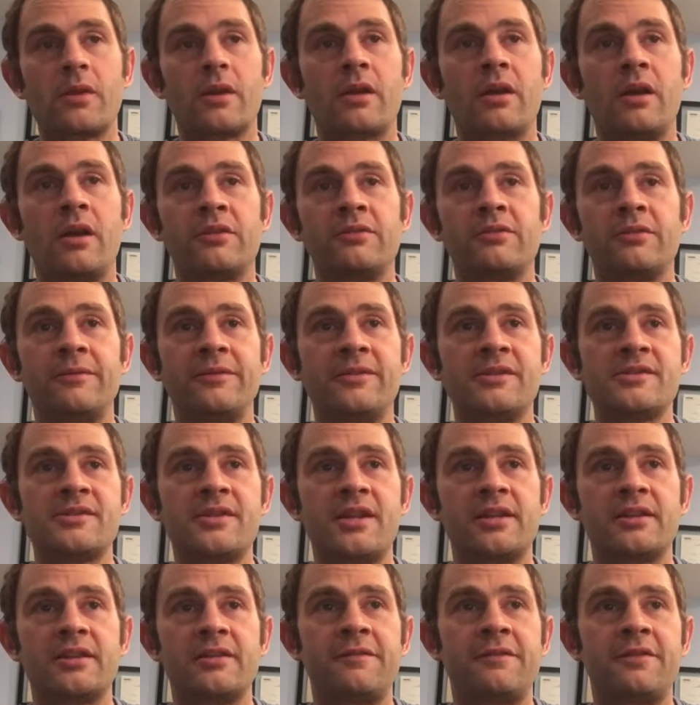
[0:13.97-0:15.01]
So if we just
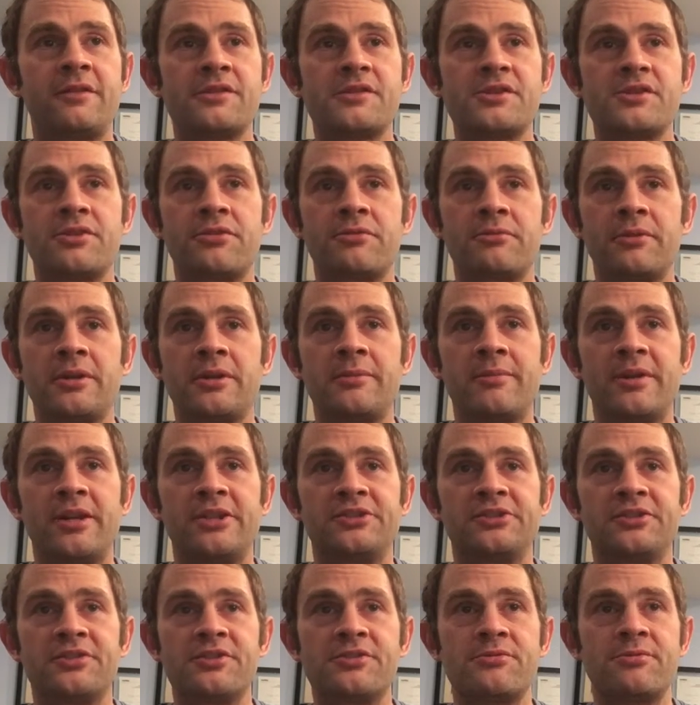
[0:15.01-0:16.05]
take the first three
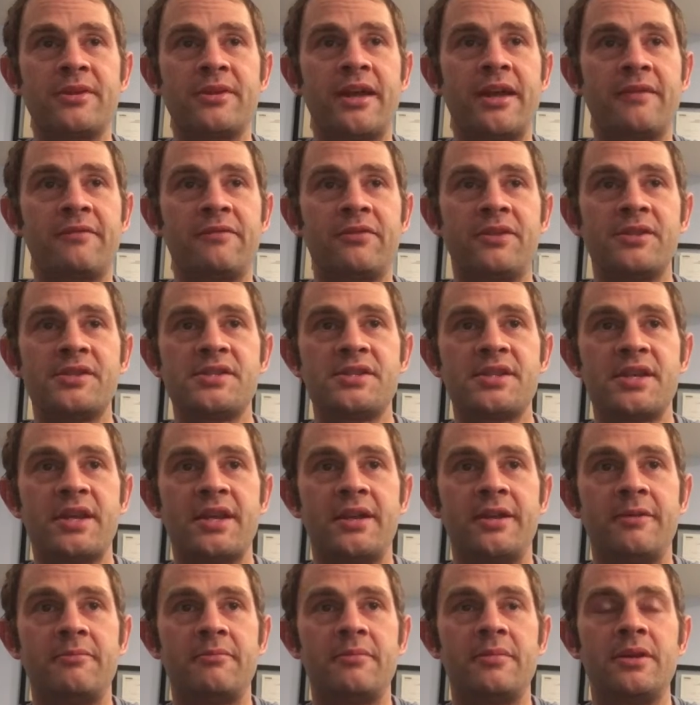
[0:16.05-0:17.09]
measures, we have the
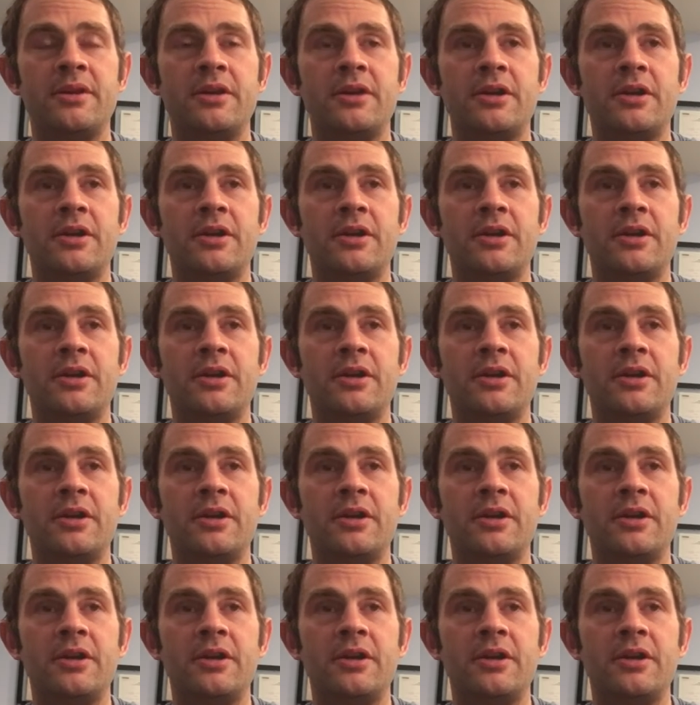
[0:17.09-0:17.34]
same